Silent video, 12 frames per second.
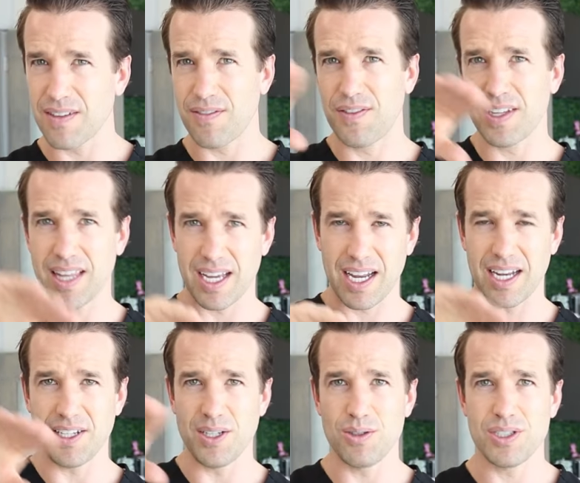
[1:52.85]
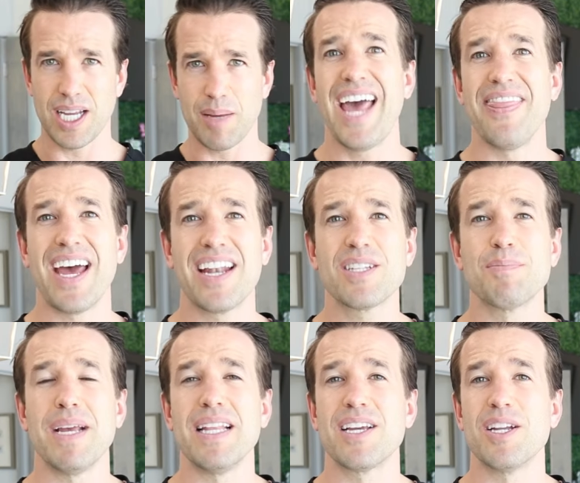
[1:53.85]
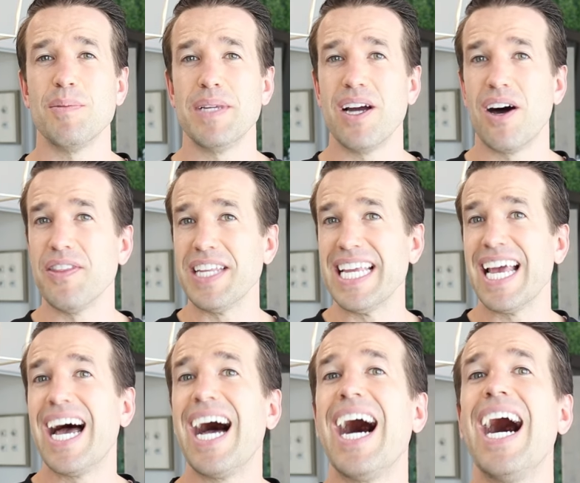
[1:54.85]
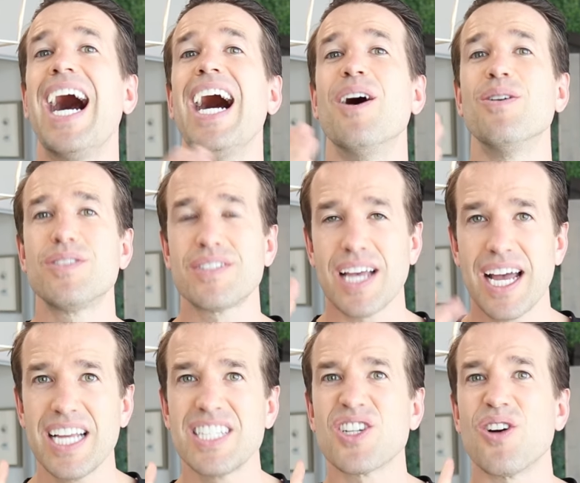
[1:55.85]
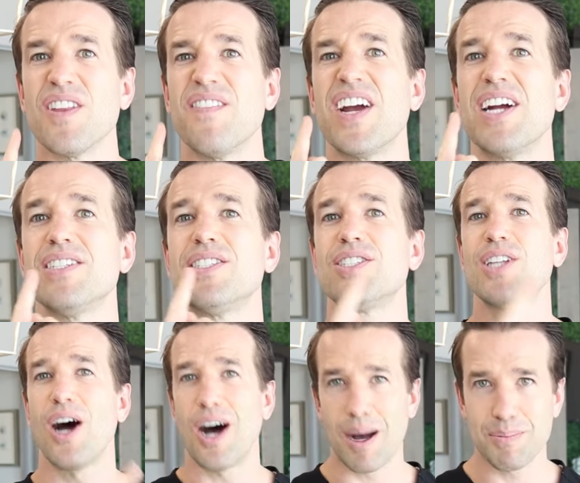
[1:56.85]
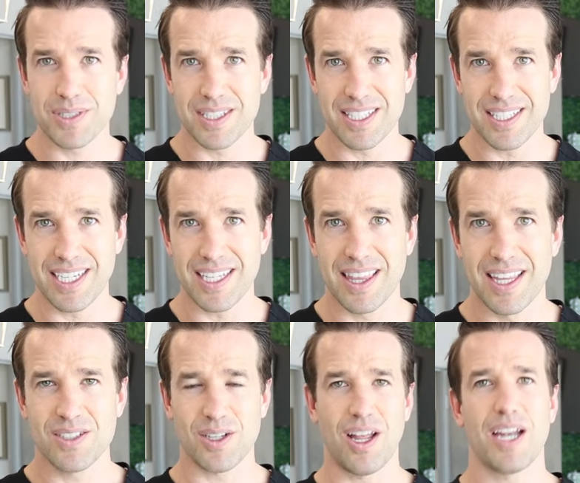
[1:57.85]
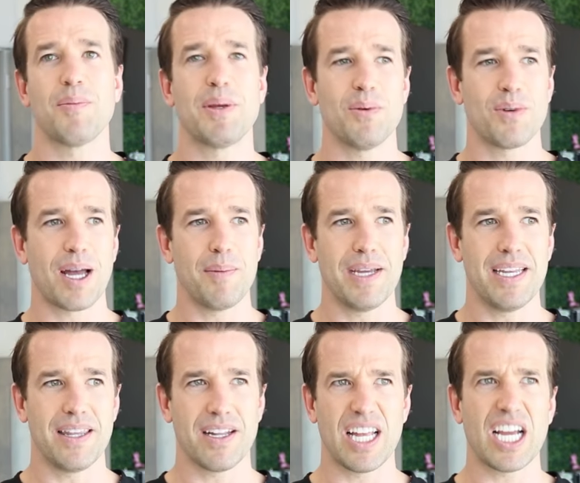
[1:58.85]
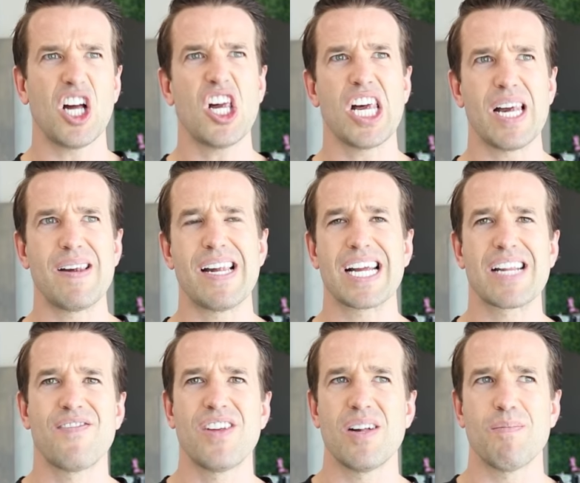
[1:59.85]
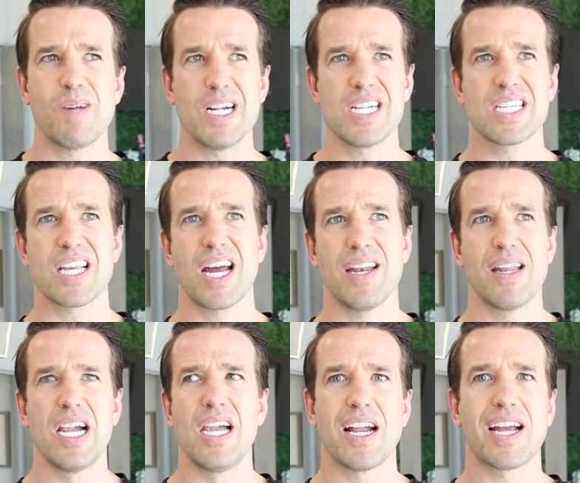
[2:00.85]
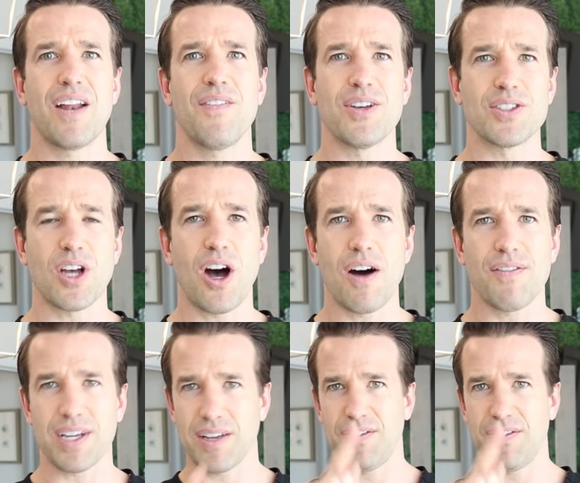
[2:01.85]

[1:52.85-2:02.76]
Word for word: to fit that kind of U shape. And that is mainly going to be on the outsides or the very tops of the teeth. So a lot of people will come in and they're like, oh, I can feel my inside, it kind of feels off, like